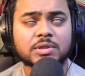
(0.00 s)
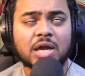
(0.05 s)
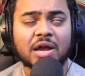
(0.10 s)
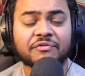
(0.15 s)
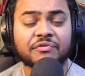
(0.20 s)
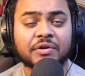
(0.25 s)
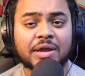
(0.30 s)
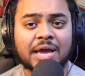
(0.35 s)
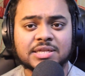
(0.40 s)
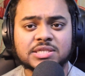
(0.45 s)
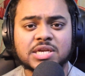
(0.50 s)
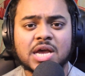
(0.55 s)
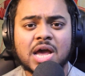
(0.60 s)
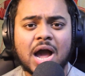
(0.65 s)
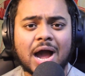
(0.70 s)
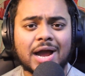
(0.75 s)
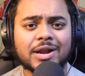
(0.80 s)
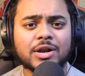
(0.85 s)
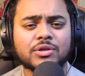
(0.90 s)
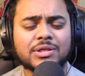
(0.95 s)
I forget.
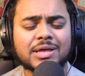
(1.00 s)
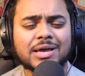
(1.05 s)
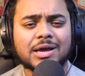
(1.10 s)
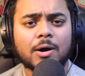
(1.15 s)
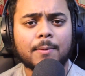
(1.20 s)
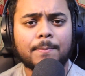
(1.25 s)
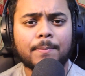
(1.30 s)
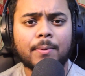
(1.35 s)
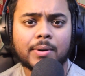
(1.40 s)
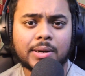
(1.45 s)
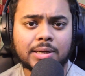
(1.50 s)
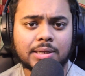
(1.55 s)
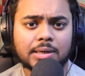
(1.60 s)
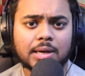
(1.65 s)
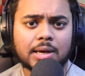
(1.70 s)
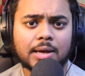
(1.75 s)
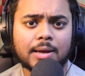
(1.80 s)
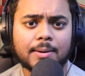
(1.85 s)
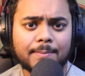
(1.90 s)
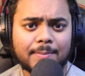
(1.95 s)
I know they got a point
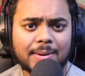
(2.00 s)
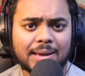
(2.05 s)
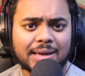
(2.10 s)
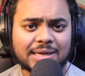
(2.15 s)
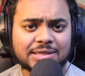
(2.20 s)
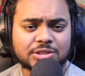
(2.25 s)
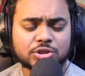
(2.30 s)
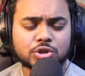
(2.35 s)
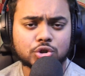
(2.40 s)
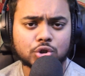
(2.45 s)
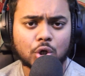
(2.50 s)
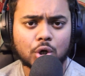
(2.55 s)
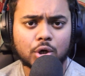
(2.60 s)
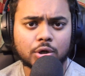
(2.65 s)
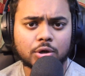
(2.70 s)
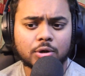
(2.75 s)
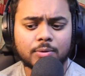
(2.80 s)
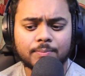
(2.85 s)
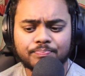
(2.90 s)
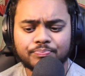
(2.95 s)
against
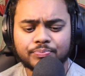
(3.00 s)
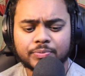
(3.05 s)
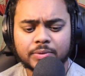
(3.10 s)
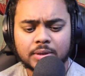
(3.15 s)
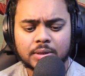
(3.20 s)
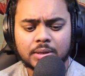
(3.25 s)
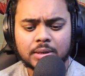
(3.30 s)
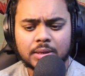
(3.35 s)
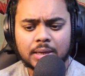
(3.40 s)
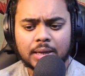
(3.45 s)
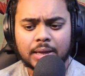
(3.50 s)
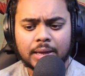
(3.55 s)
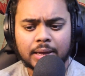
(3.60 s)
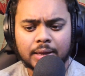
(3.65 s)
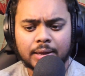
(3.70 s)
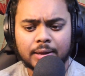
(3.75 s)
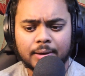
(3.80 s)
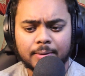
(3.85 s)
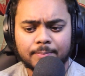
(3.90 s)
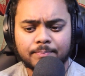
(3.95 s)
Tottenham.
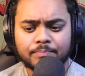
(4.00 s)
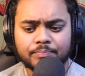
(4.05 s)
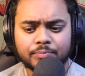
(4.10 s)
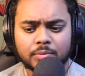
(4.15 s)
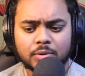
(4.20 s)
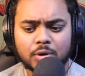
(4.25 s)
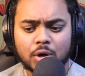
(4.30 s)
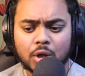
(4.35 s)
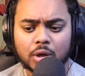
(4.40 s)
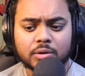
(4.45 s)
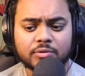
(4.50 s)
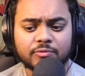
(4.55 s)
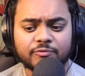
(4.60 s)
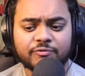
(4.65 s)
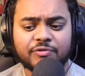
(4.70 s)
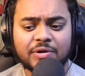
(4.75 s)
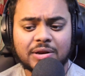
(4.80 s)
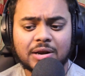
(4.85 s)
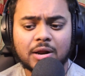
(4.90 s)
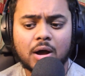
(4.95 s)
Look,
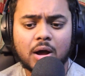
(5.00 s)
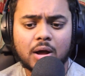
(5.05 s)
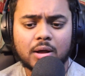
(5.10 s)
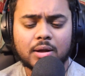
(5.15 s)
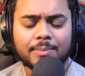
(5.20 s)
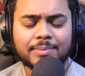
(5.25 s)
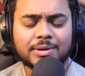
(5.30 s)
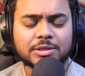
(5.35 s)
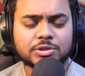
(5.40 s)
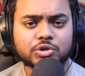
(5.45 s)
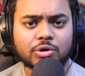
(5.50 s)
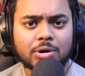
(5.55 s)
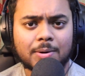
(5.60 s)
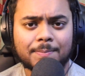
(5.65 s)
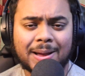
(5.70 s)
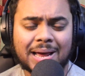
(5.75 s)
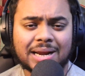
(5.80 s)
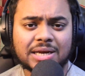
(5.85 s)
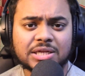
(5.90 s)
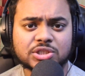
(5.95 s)

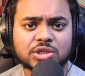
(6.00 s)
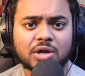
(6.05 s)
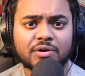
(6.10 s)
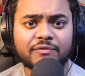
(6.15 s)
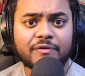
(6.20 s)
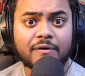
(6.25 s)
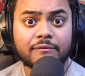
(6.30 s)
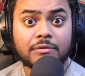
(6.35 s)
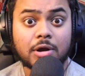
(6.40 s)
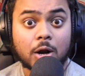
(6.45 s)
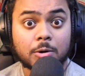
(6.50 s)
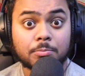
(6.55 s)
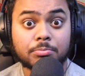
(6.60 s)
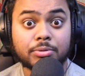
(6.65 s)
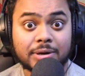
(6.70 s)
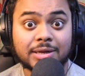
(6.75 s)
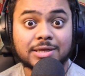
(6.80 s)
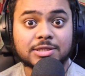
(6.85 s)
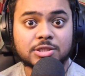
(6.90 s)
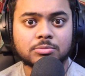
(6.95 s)
Palace are a very
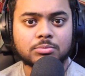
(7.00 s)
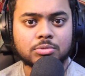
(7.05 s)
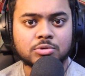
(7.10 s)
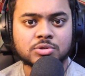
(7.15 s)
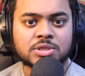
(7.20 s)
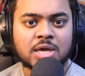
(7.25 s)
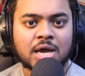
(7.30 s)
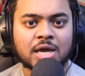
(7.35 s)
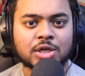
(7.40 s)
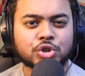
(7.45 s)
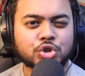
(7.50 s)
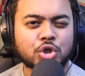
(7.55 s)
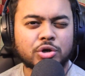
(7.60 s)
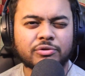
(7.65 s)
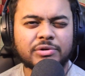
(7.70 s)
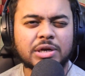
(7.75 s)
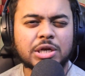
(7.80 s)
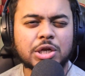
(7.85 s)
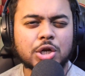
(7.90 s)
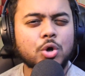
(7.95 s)
unpredictable side. You
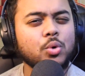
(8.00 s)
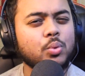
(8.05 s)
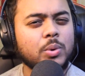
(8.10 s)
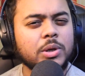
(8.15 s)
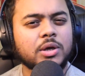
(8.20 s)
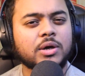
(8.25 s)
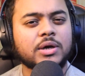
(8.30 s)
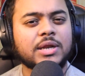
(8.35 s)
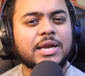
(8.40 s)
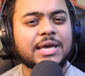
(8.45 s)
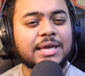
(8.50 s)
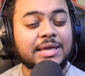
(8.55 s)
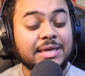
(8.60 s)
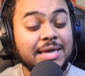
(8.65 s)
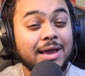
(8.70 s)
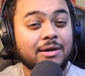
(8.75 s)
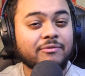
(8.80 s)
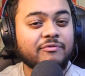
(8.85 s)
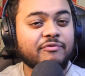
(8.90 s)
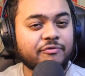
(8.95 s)
don't really know what you're going to
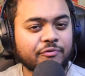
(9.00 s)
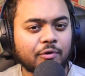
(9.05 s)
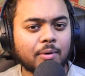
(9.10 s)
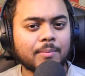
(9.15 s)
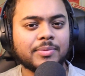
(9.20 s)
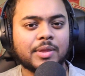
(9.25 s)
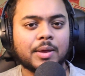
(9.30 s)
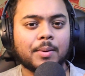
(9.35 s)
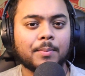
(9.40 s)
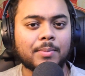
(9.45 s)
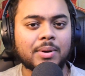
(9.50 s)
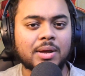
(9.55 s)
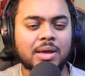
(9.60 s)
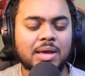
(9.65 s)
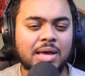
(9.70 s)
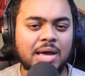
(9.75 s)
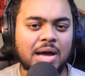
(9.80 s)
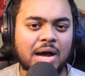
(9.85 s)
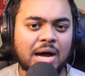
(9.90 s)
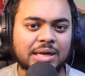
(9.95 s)
get from them
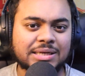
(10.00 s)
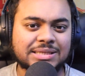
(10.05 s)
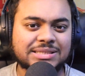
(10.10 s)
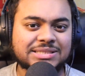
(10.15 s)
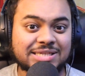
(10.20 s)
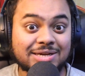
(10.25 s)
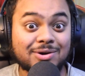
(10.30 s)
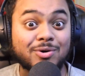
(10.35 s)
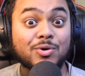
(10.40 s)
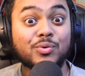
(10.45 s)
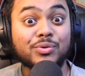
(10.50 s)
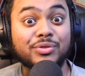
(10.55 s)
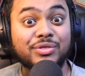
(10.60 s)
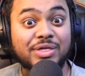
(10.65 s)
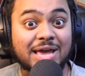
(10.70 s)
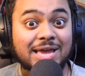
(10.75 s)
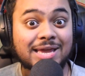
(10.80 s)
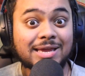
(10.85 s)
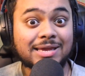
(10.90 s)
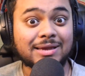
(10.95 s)
until
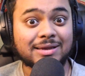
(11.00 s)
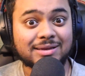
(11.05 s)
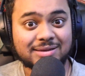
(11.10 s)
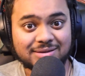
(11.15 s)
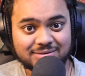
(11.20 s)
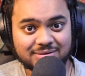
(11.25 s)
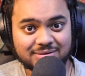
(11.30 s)
they